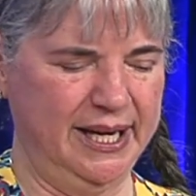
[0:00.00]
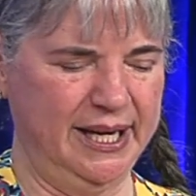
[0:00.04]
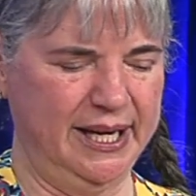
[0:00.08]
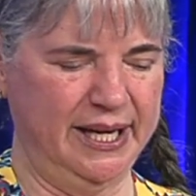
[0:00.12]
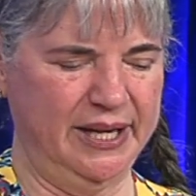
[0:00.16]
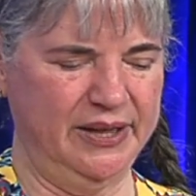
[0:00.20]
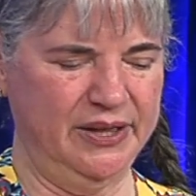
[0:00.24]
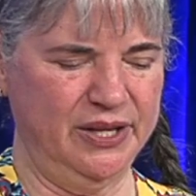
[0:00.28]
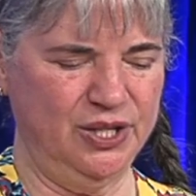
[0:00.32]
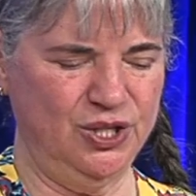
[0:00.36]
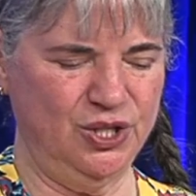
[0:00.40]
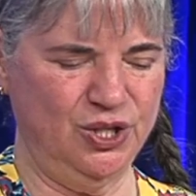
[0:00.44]

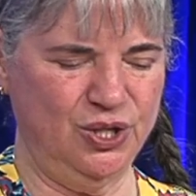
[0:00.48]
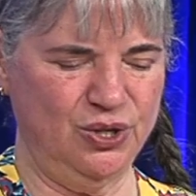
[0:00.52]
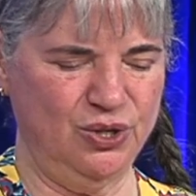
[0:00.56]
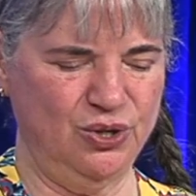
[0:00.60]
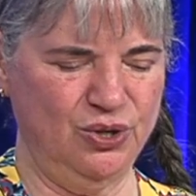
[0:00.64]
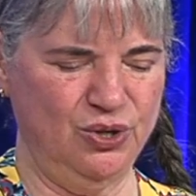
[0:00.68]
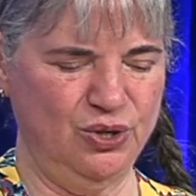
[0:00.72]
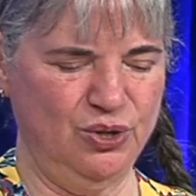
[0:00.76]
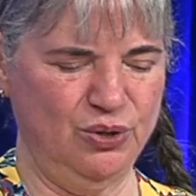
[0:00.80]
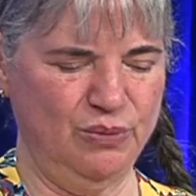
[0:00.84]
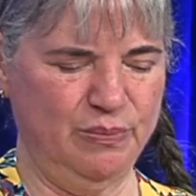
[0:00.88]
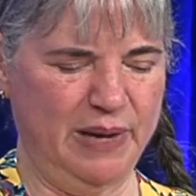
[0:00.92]
and the
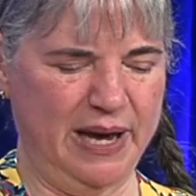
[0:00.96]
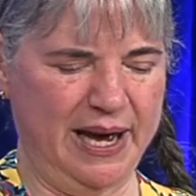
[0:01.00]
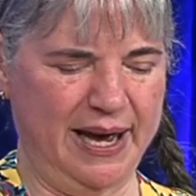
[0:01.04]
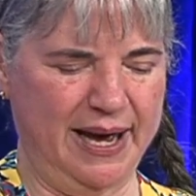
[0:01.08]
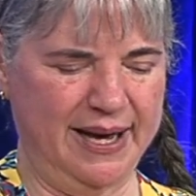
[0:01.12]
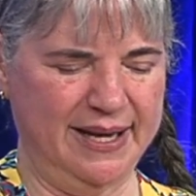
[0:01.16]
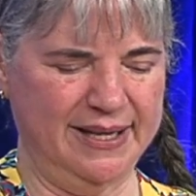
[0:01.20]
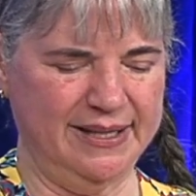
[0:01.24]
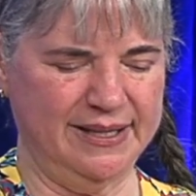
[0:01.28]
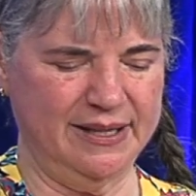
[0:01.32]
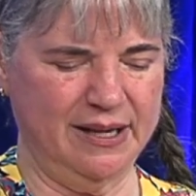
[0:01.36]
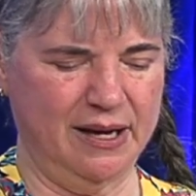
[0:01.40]
tube
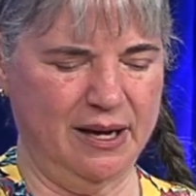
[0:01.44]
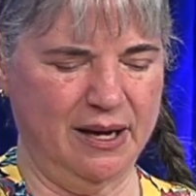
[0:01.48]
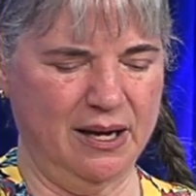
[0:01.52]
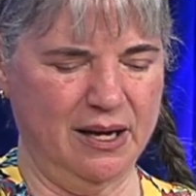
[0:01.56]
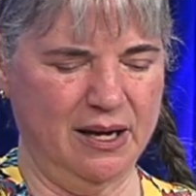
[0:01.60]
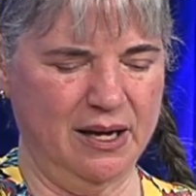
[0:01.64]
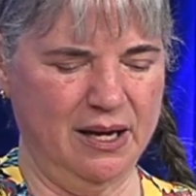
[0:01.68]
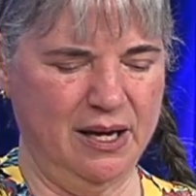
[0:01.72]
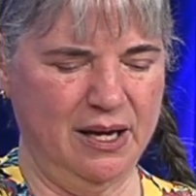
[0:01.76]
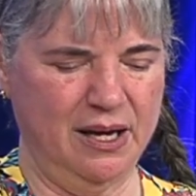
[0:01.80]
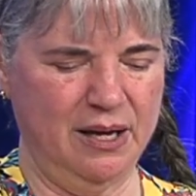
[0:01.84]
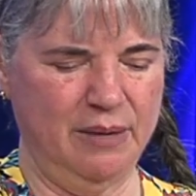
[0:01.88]
has a
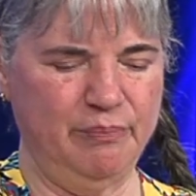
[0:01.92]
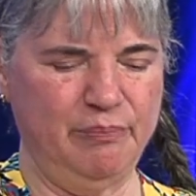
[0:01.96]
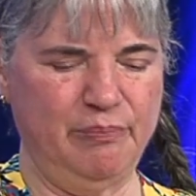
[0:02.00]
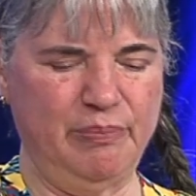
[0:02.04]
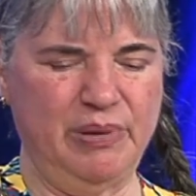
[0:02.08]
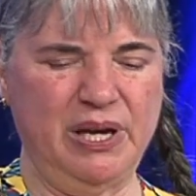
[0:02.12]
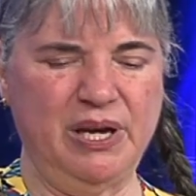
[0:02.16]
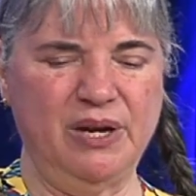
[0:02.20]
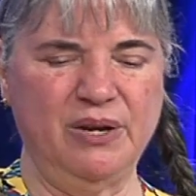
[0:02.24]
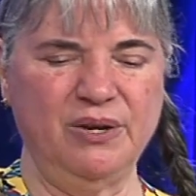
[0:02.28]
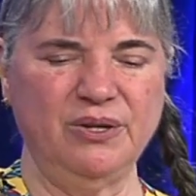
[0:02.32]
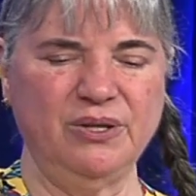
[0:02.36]

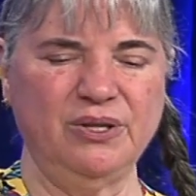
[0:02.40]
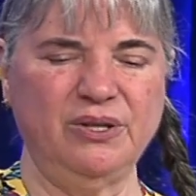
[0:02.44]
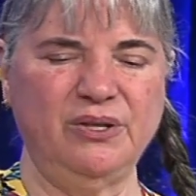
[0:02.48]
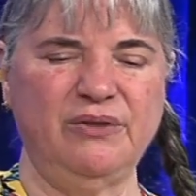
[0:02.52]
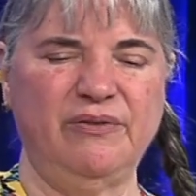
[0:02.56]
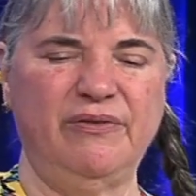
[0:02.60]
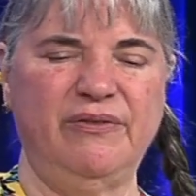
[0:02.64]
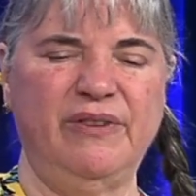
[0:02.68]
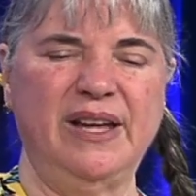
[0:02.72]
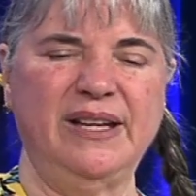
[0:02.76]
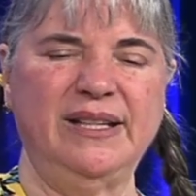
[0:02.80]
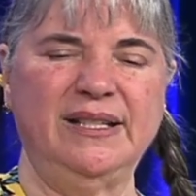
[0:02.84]

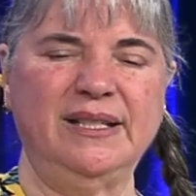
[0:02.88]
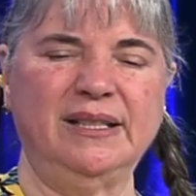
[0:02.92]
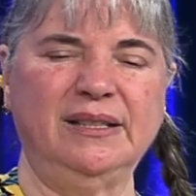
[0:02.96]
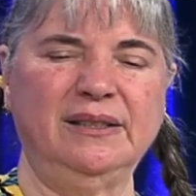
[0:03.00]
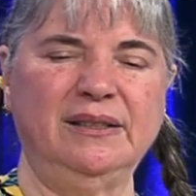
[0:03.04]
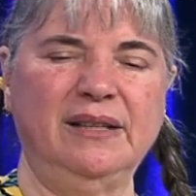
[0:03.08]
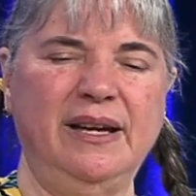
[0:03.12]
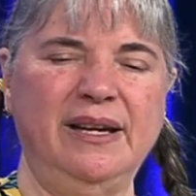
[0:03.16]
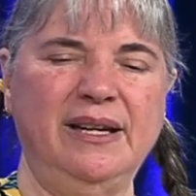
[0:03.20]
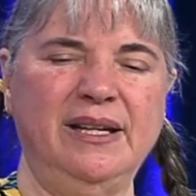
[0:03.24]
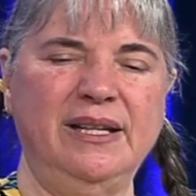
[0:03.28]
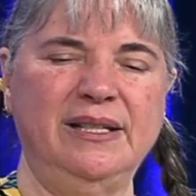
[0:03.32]
pierced
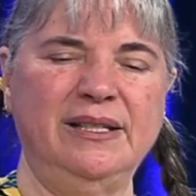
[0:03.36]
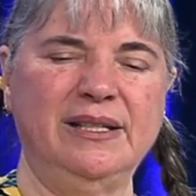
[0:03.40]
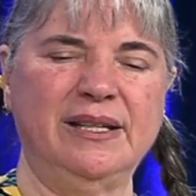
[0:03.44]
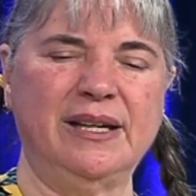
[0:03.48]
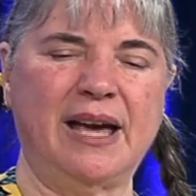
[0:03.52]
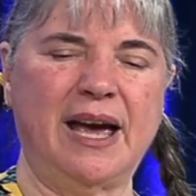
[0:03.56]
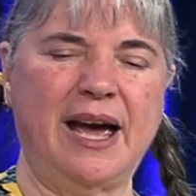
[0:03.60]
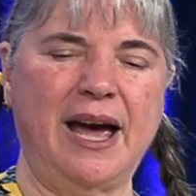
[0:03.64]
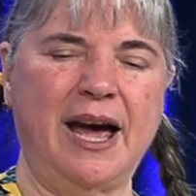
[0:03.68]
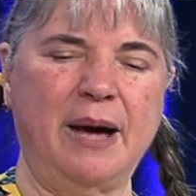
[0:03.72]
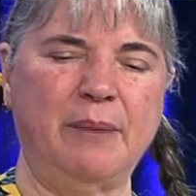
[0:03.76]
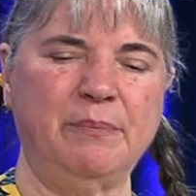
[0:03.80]
ventilated
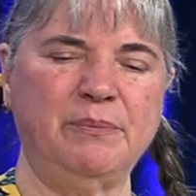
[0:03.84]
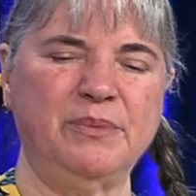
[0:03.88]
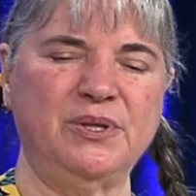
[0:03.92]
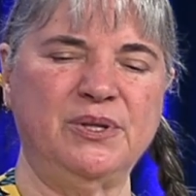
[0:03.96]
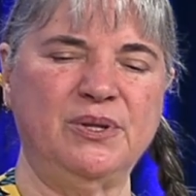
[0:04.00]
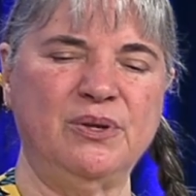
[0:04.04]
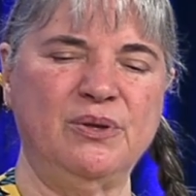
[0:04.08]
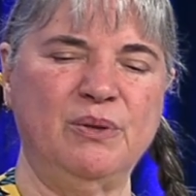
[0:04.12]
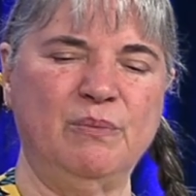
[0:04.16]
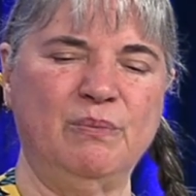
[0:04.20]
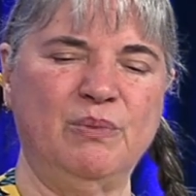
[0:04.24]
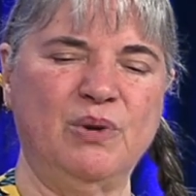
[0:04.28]
cap
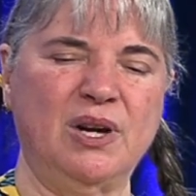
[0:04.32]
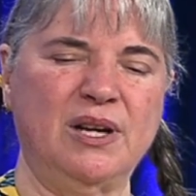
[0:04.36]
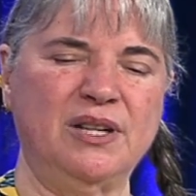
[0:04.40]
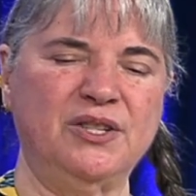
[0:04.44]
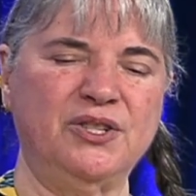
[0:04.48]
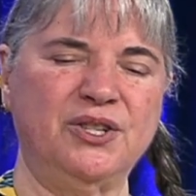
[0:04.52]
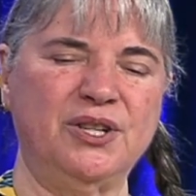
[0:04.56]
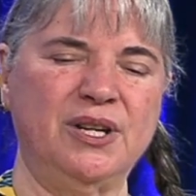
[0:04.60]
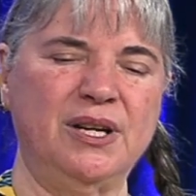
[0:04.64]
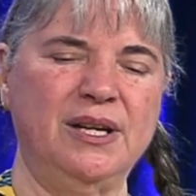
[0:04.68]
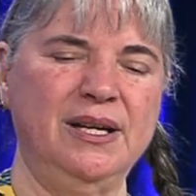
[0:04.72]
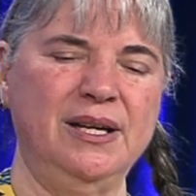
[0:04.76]
so the
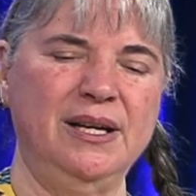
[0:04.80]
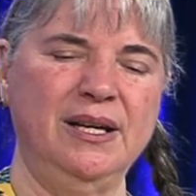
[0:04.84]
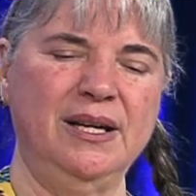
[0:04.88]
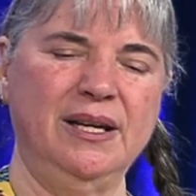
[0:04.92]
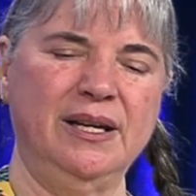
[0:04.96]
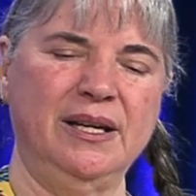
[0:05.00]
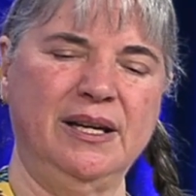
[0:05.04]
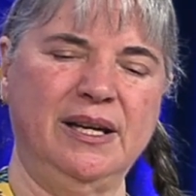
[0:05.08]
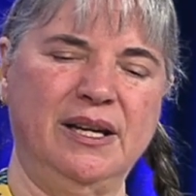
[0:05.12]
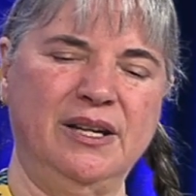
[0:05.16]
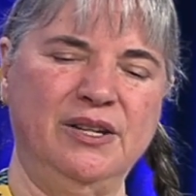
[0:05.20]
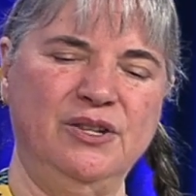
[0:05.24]
brush
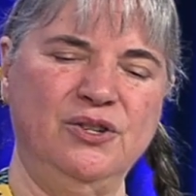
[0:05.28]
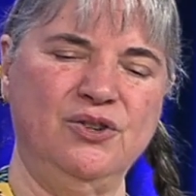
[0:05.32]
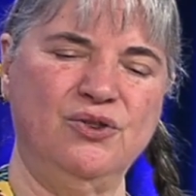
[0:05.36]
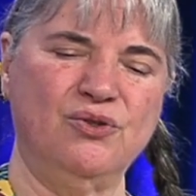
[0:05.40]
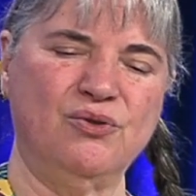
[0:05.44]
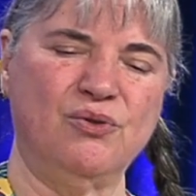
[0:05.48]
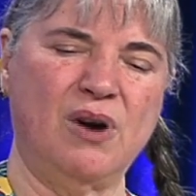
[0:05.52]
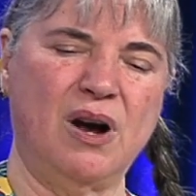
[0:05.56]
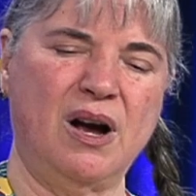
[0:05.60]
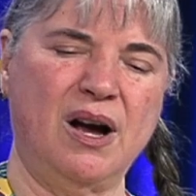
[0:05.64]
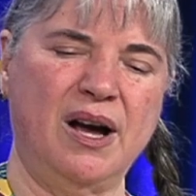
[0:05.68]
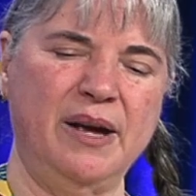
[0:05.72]
can
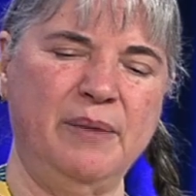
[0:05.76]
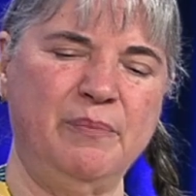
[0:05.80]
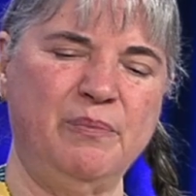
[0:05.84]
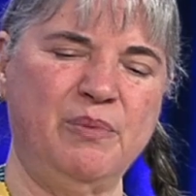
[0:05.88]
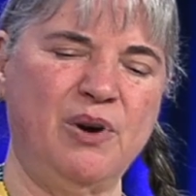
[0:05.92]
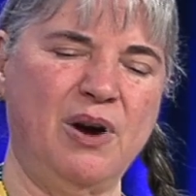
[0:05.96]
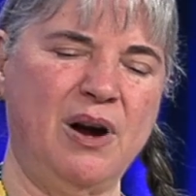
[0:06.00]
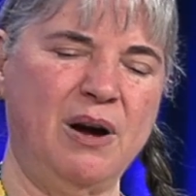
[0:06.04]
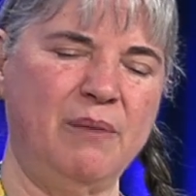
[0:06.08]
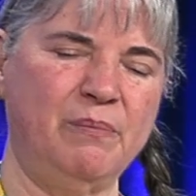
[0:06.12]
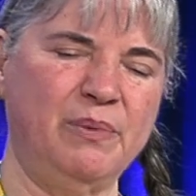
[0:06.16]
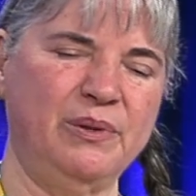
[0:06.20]
dry
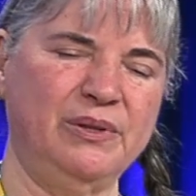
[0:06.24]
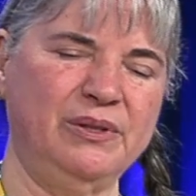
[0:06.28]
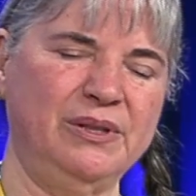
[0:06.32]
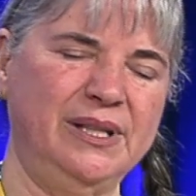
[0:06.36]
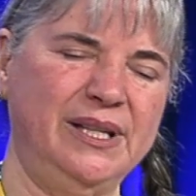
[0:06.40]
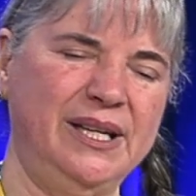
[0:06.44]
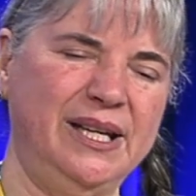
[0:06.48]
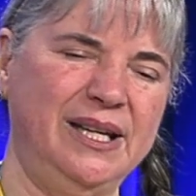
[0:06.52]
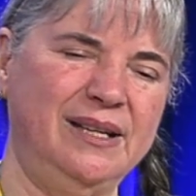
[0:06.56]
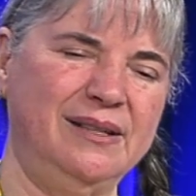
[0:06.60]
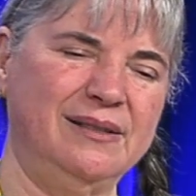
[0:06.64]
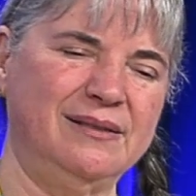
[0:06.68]

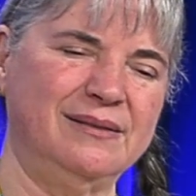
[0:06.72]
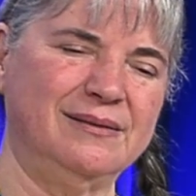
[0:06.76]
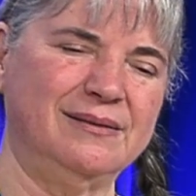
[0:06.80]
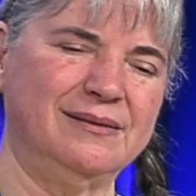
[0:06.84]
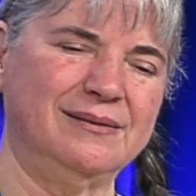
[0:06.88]
properly.